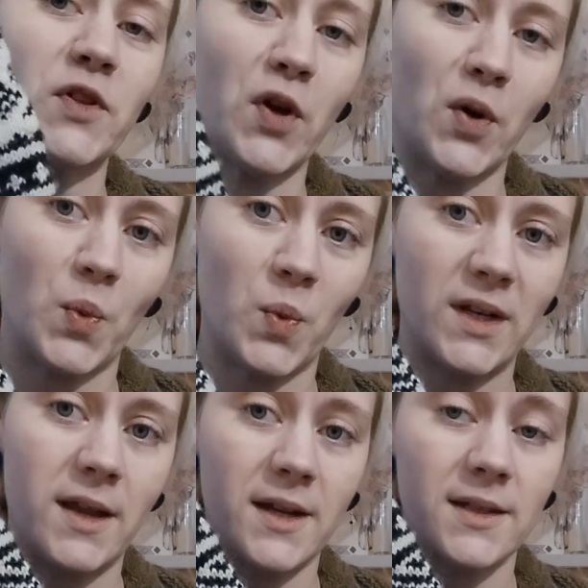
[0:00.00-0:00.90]
go
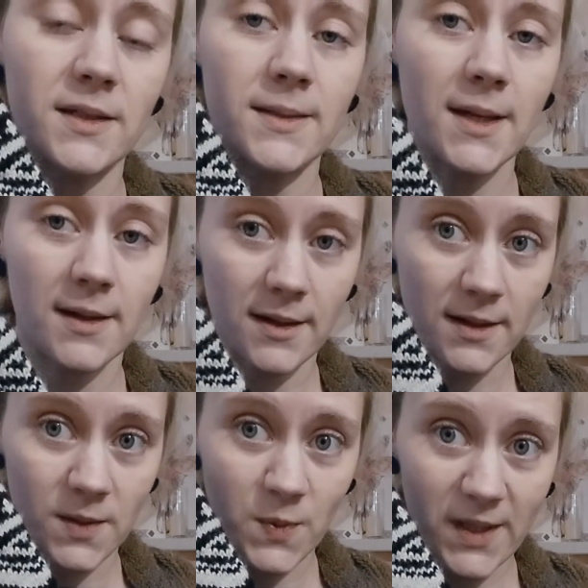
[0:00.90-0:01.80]
with his
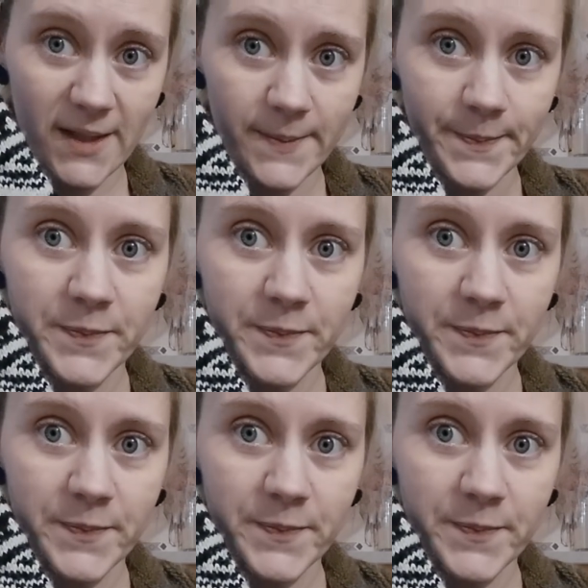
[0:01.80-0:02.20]
sweater.